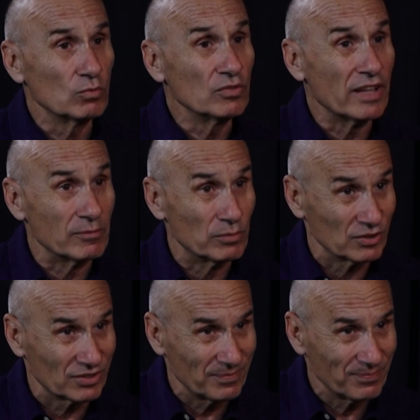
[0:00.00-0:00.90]
good
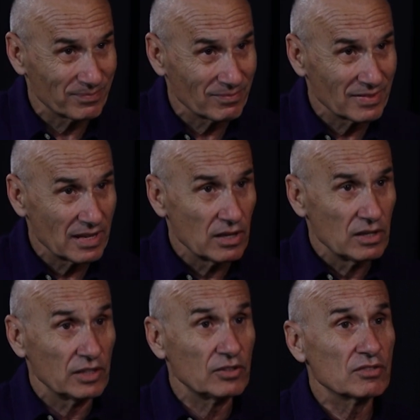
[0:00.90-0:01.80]
neighbors.
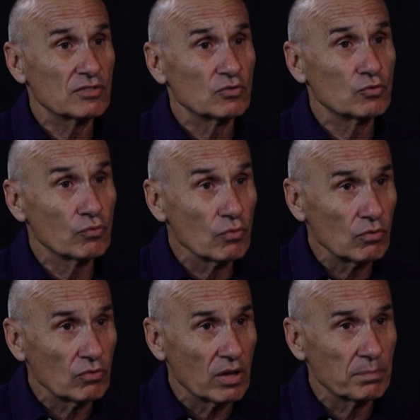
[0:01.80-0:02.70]
It is
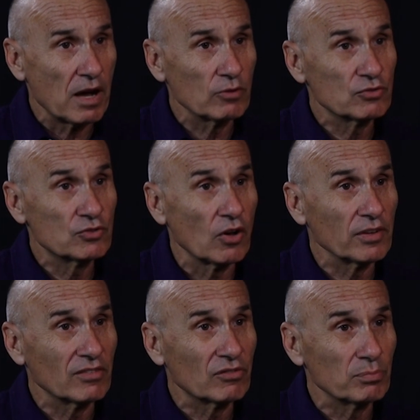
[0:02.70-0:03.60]
true about
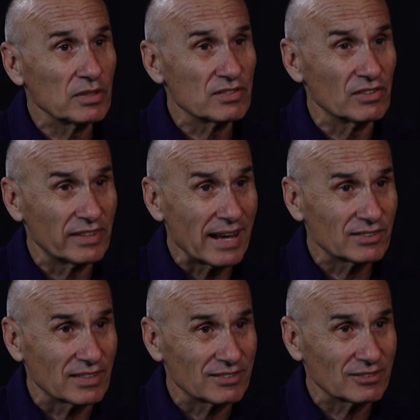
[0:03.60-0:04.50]
John and Smith in
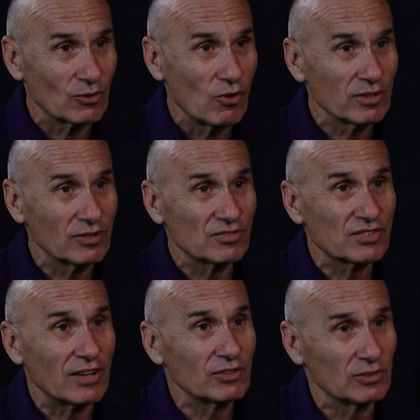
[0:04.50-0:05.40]
Texas going on
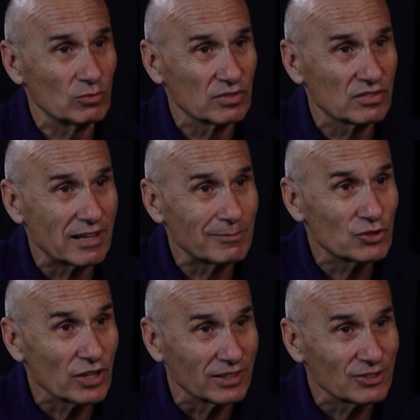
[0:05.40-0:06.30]
Sunday to the same
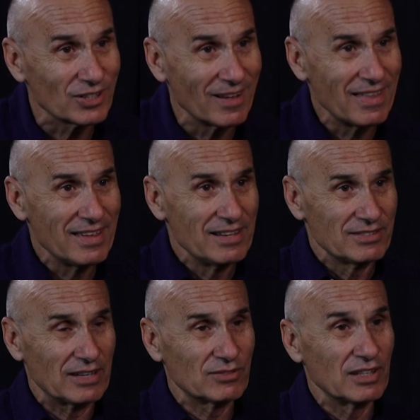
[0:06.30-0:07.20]
church
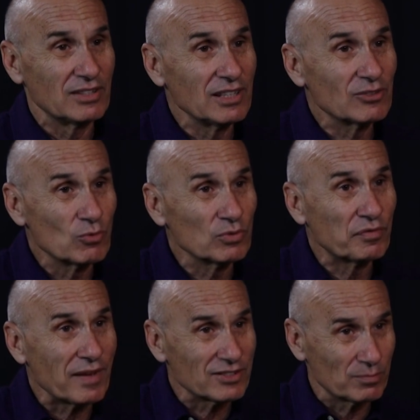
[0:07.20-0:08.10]
that they need good
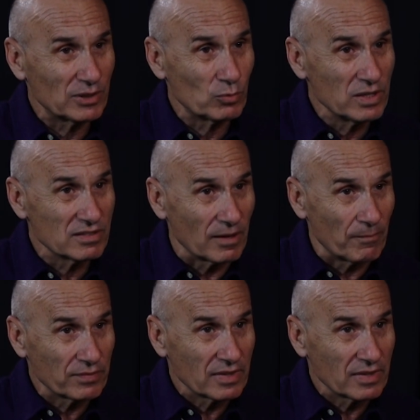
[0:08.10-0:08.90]
fence between them.